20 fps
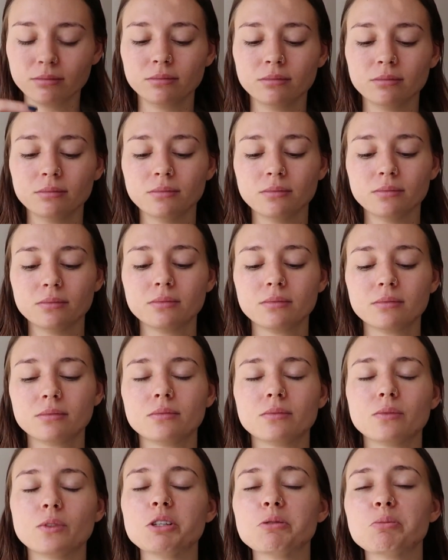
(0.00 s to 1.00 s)

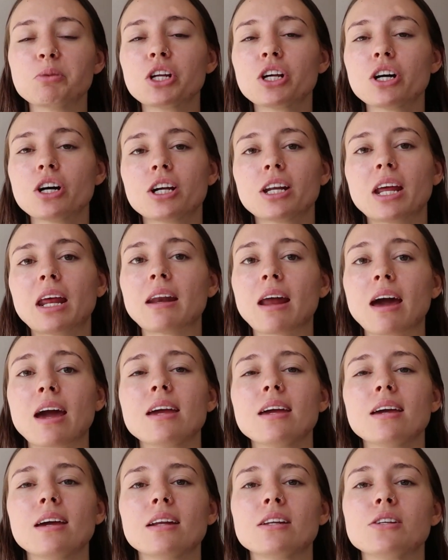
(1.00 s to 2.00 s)
when you put it on at
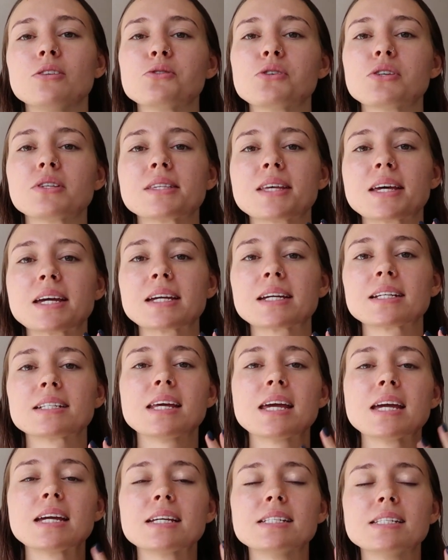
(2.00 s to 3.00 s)
night and you just
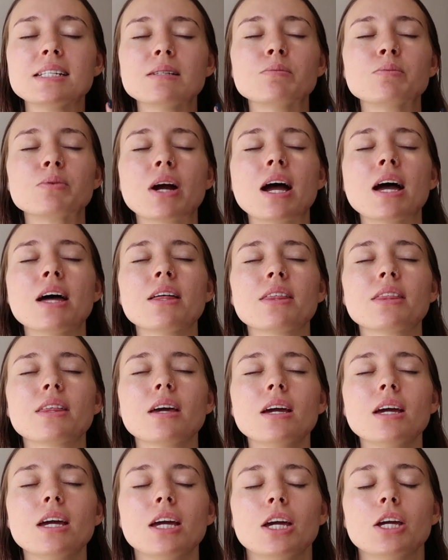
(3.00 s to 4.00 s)
like take a deep breath,
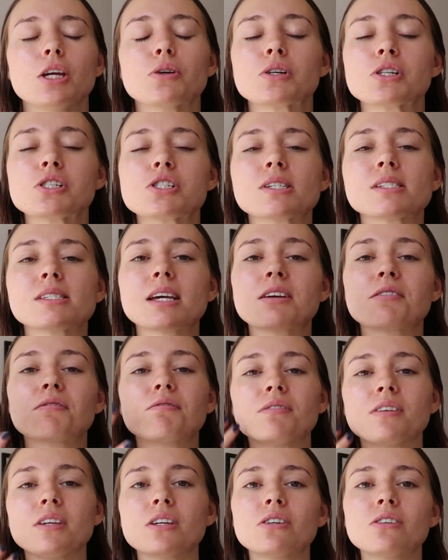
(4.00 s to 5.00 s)
you can just like
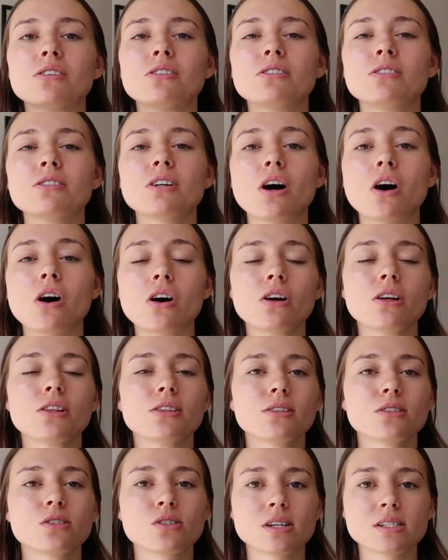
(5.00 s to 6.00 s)
feel
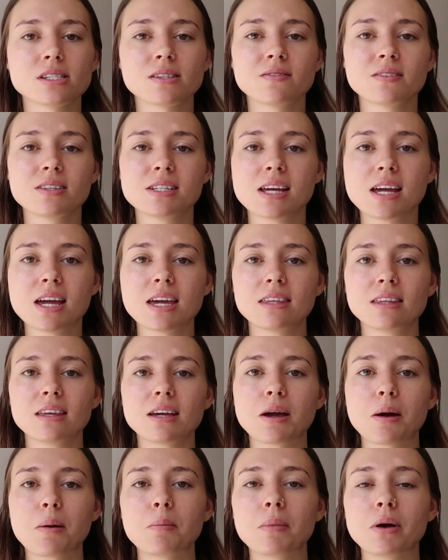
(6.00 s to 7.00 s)
all of the stress of the day
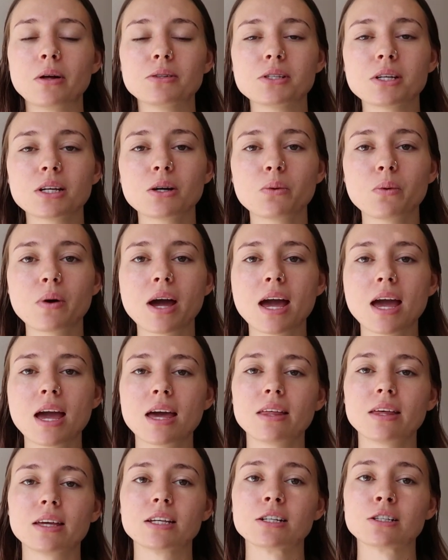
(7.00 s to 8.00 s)
like melting
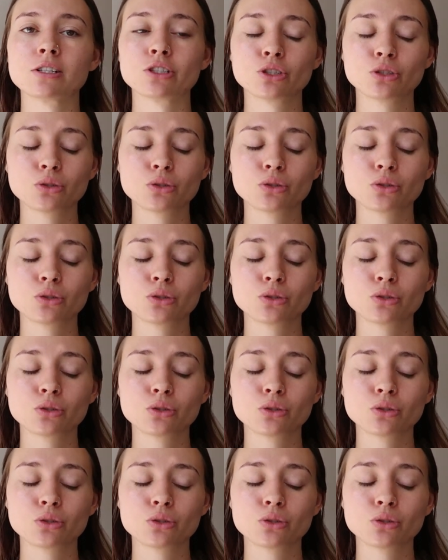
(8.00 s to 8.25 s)
away, like your